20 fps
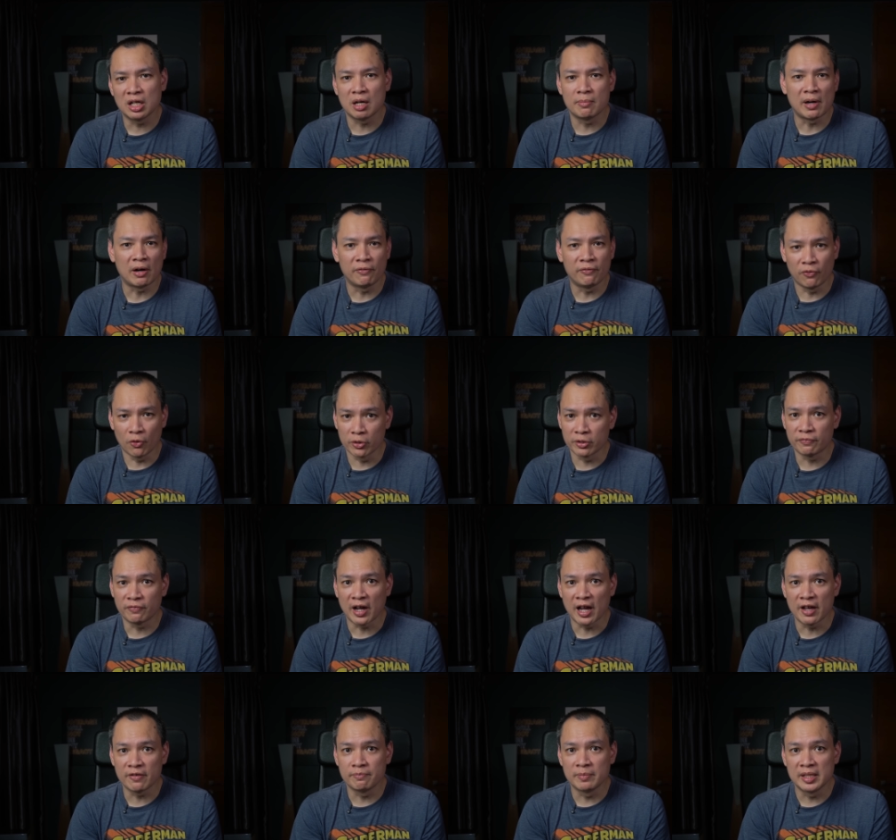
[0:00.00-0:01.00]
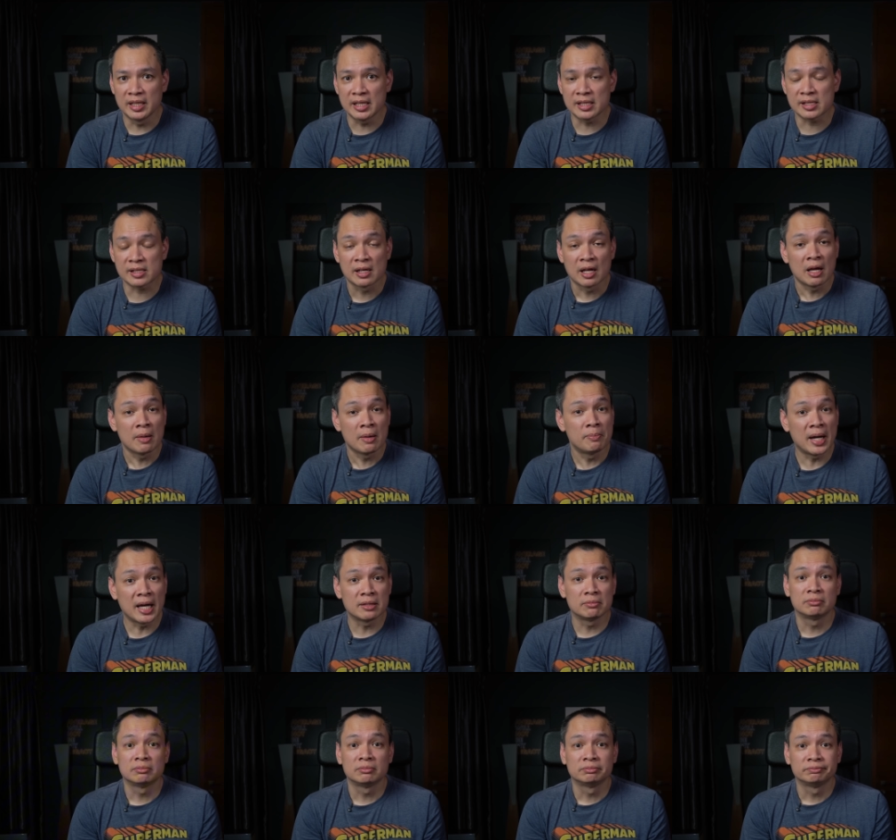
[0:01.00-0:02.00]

about four to five minutes, but